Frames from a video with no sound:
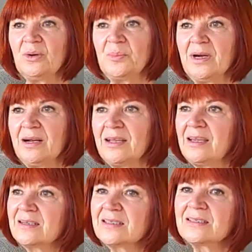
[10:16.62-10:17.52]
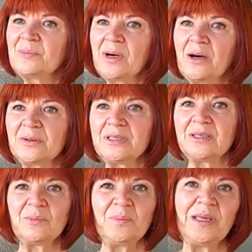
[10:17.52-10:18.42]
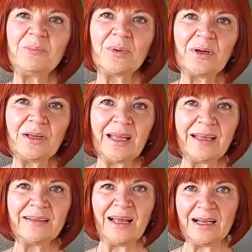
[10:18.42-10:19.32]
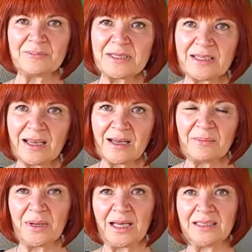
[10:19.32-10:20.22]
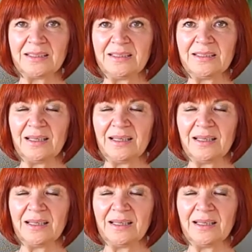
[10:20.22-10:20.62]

Oprah cares about people and helps them, and